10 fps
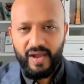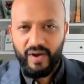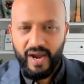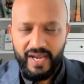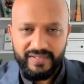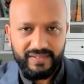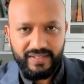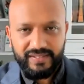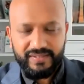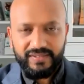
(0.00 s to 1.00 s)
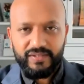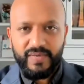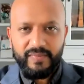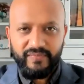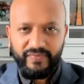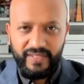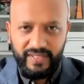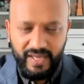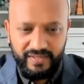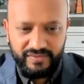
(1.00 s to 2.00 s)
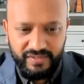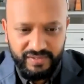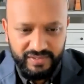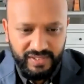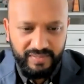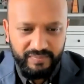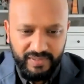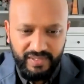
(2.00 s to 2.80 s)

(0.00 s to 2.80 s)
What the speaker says: how isolated you might be feeling at a certain time.